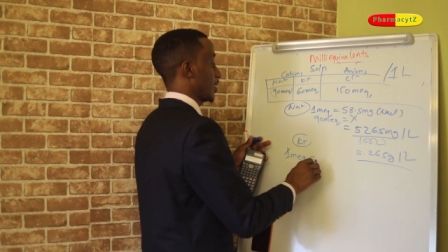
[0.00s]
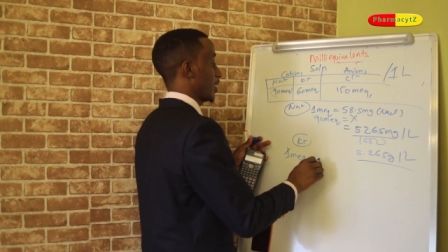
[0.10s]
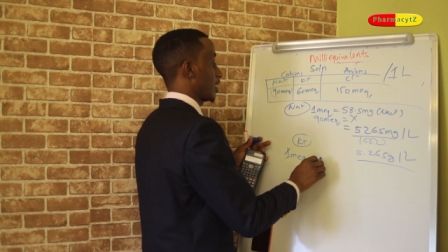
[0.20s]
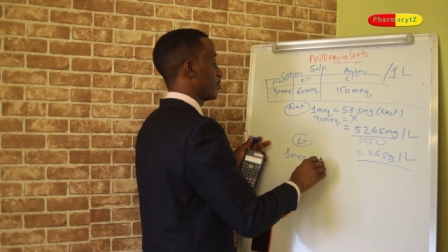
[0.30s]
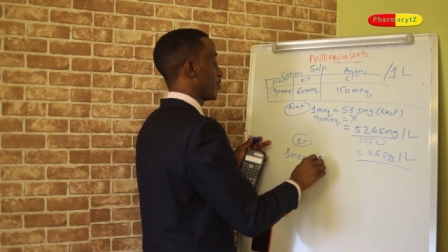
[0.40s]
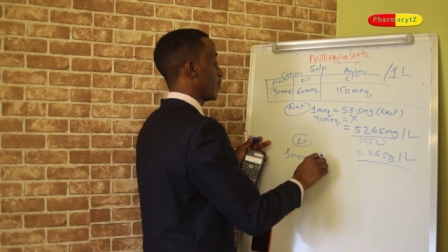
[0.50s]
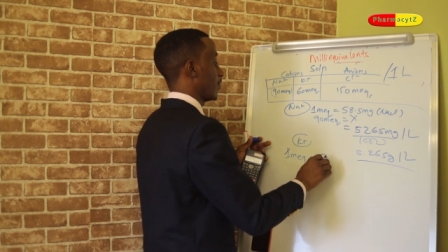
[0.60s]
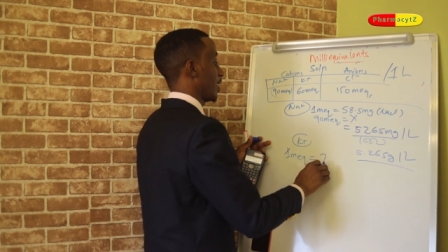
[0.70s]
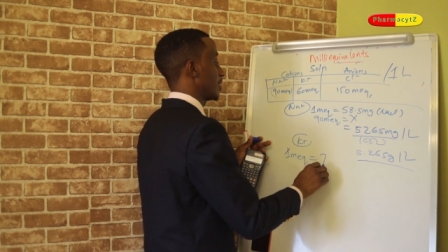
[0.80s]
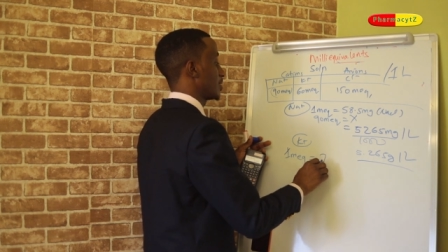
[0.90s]
can
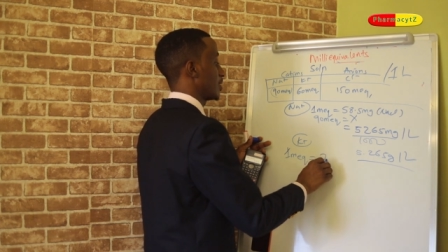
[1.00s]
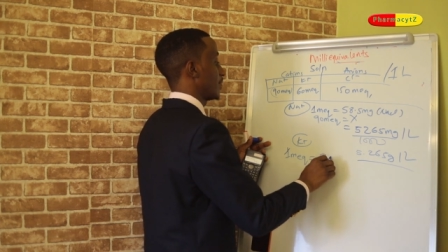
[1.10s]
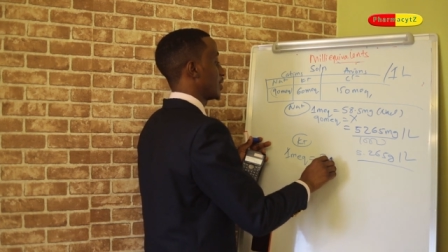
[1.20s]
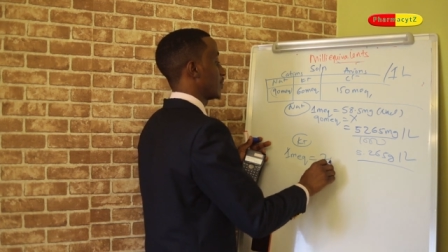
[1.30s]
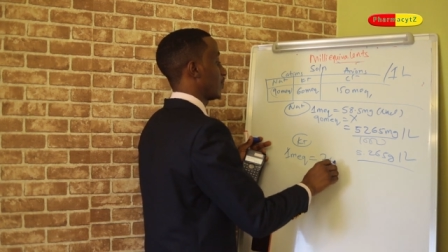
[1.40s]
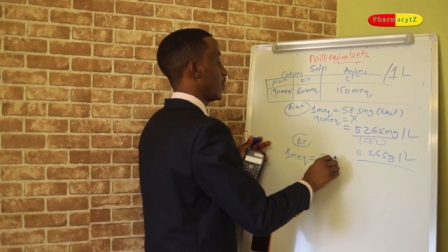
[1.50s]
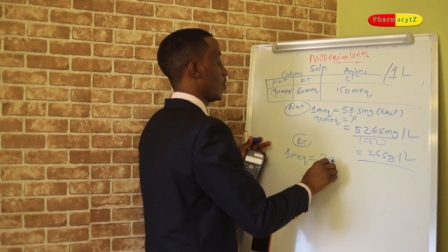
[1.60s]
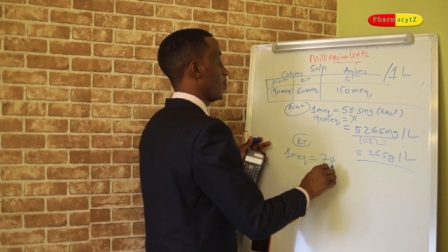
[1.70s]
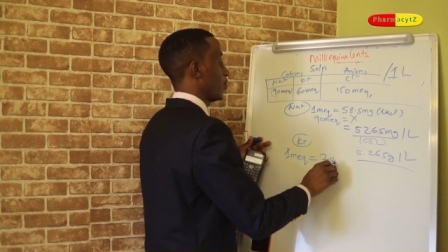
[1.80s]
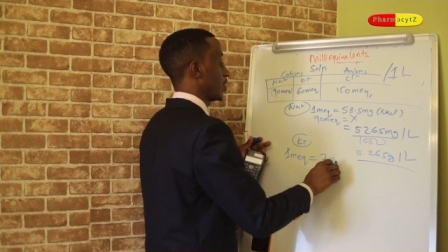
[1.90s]
provide
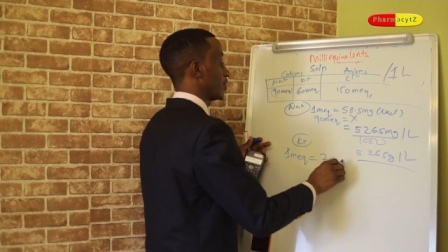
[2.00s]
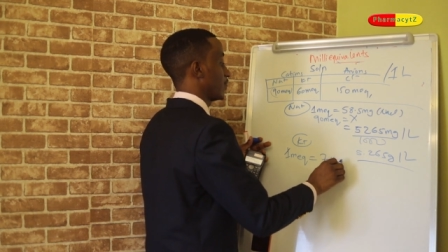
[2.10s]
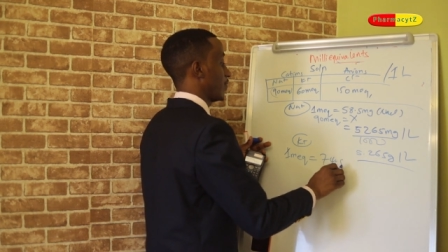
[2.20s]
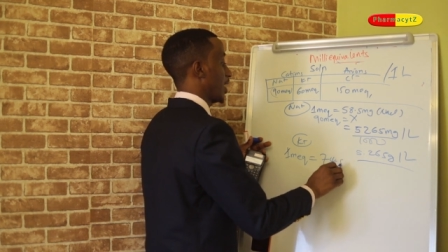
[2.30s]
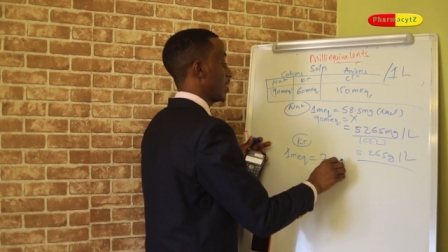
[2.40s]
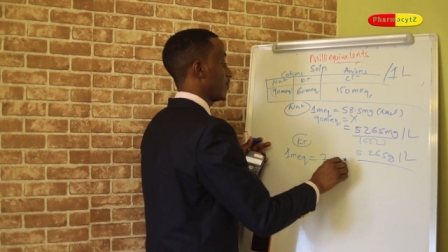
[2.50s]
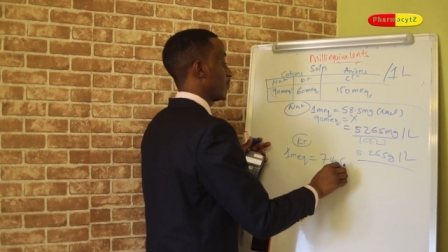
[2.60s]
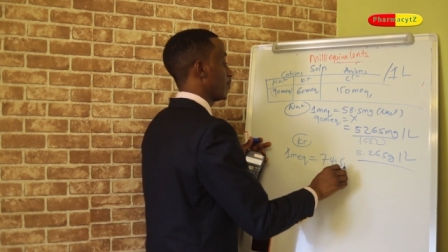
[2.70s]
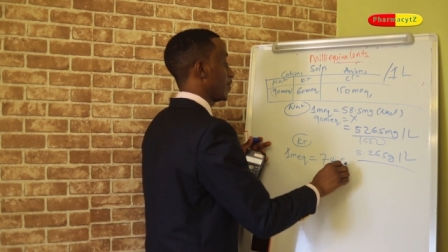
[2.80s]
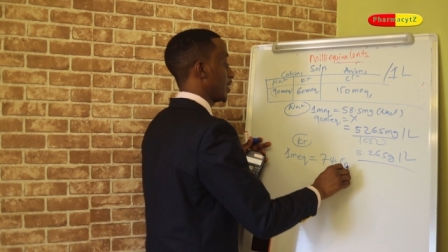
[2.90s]
74.5
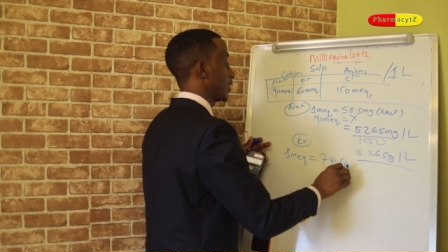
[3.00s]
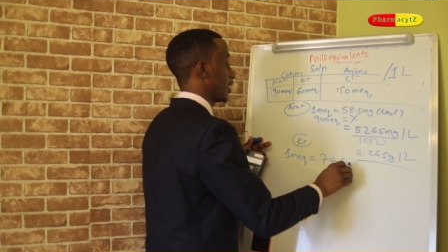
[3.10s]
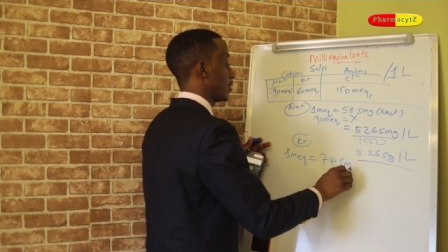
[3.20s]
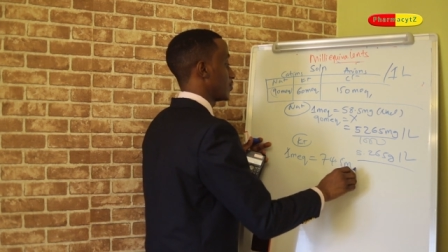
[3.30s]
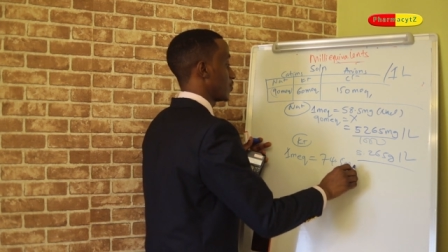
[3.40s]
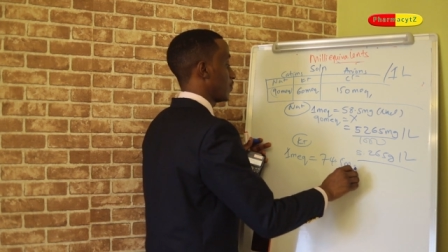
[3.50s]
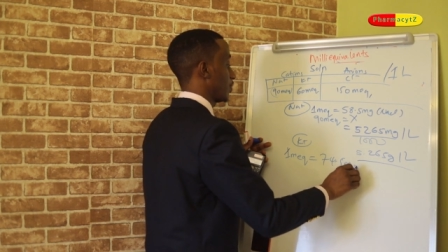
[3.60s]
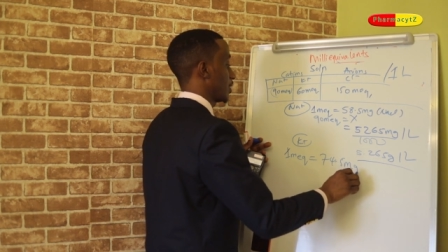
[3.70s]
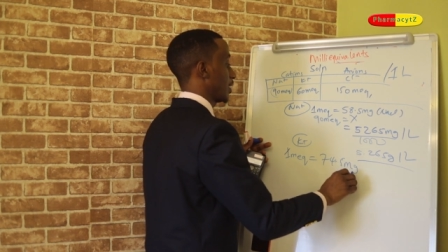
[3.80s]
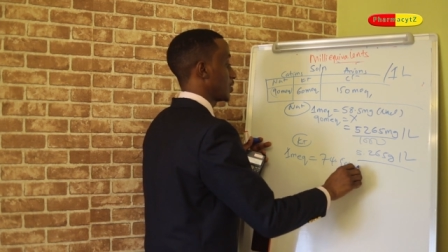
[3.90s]
milligrams of
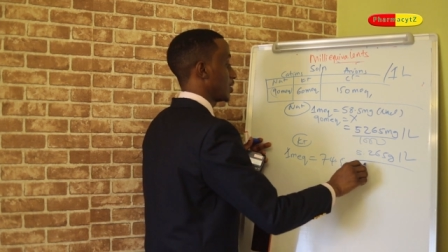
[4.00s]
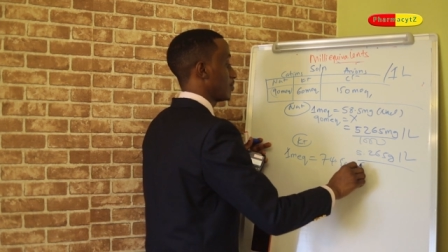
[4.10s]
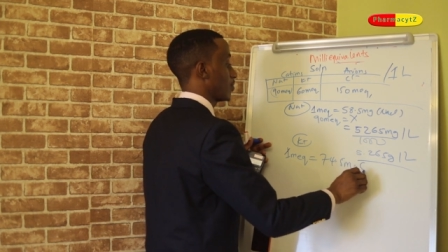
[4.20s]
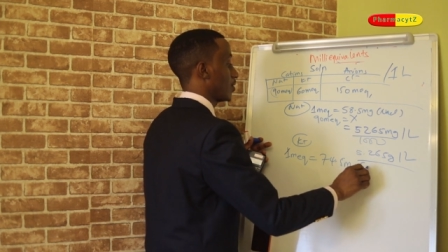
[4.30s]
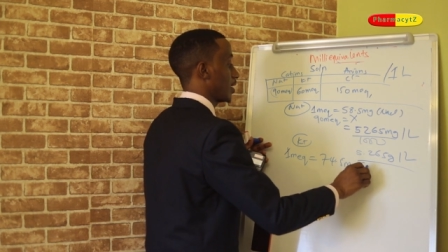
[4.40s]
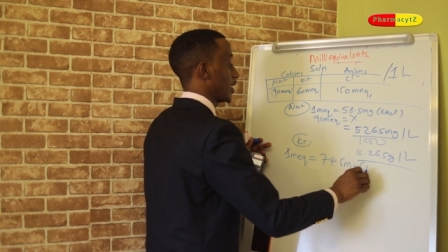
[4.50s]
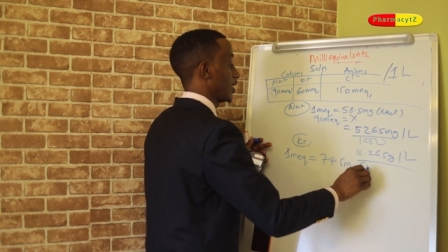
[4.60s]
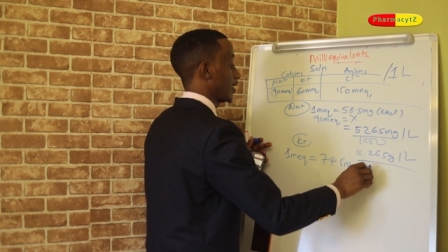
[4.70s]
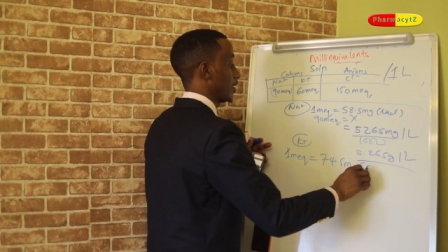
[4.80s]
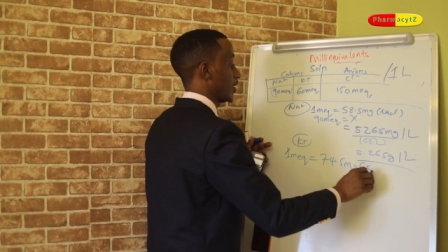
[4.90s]
potassium
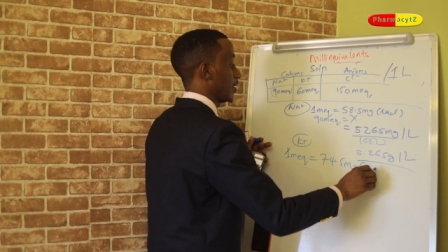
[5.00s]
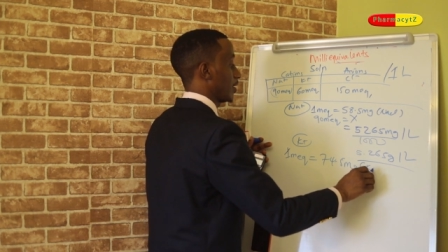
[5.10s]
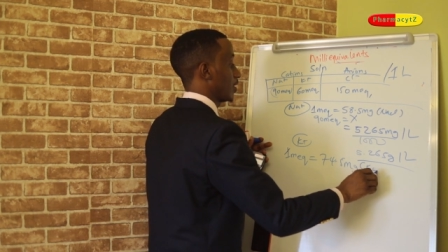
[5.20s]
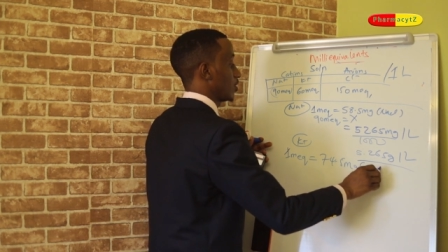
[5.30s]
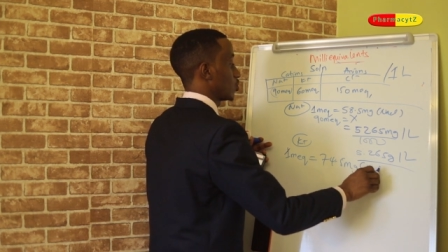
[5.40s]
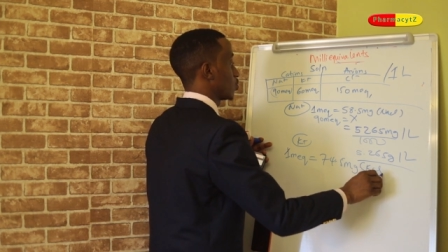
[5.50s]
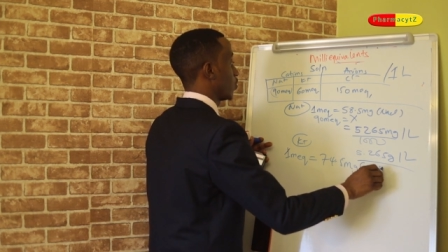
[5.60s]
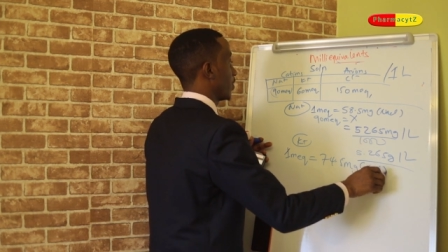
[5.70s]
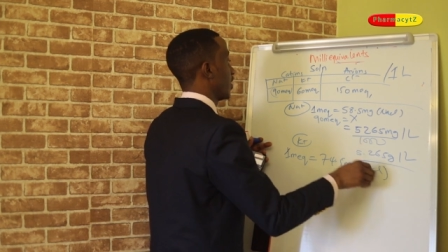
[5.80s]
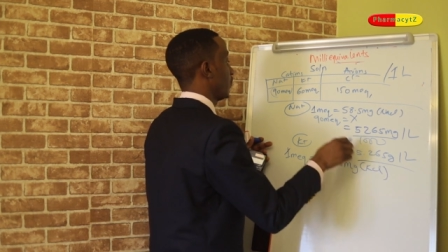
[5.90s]
chloride.
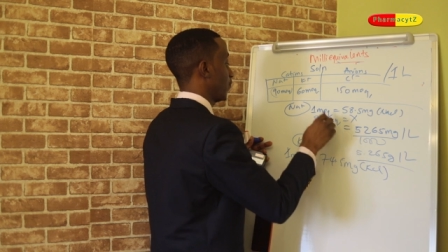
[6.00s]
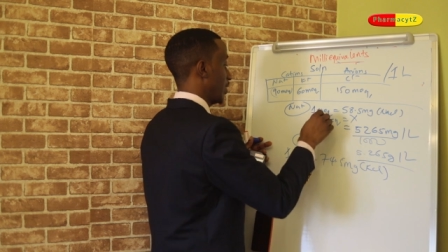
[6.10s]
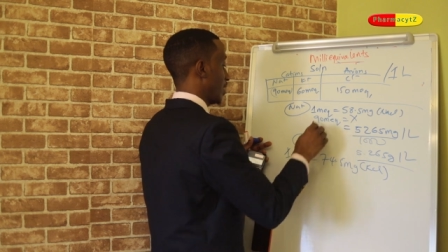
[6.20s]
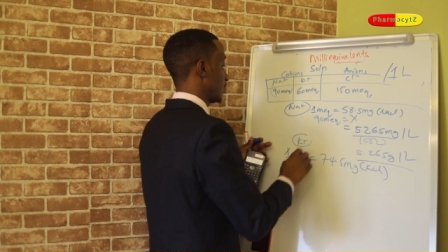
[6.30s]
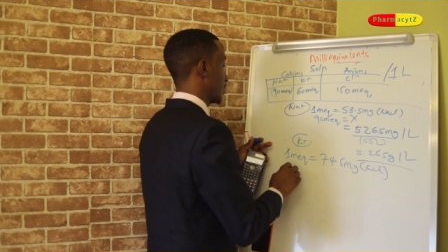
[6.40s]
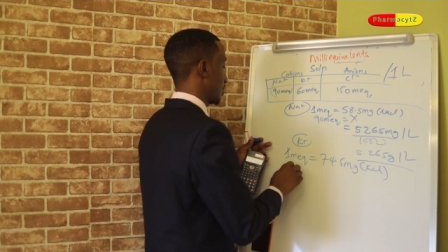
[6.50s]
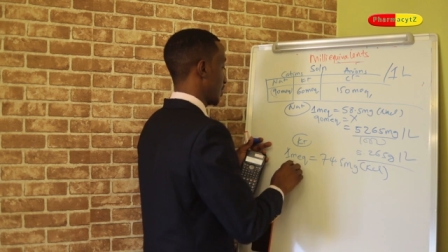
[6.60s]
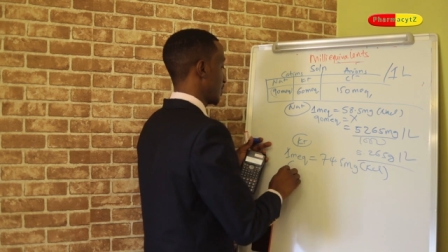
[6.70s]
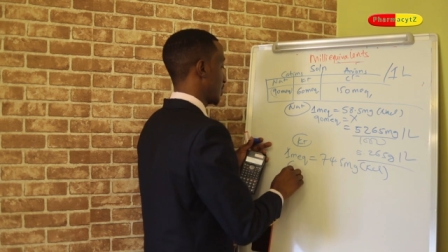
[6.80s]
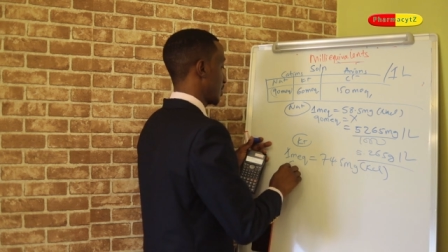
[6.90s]
So if we have
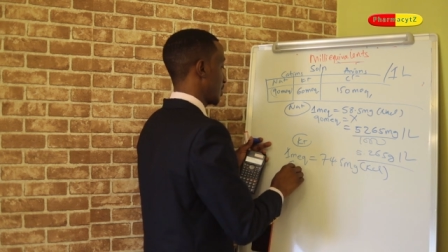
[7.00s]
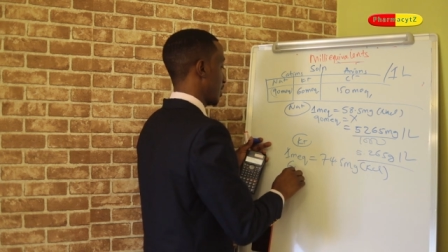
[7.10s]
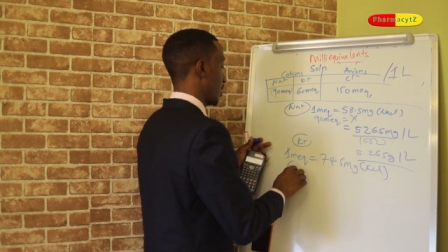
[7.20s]
60